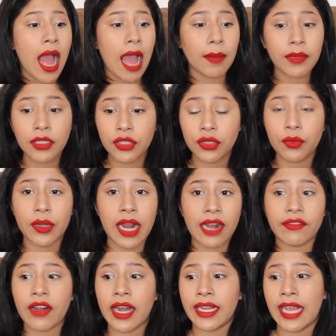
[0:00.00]
I'm gonna do
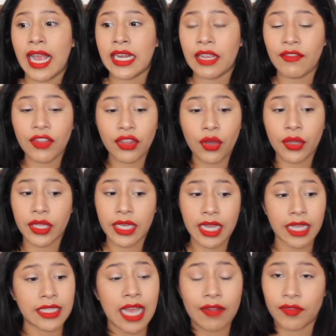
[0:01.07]
whatever I can even though the
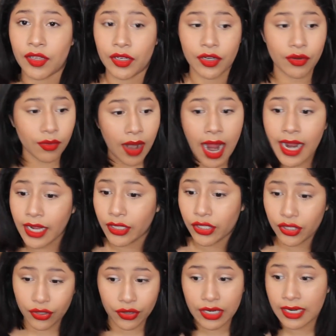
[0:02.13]
kids have to cry and
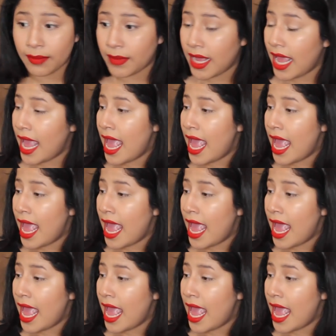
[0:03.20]
scream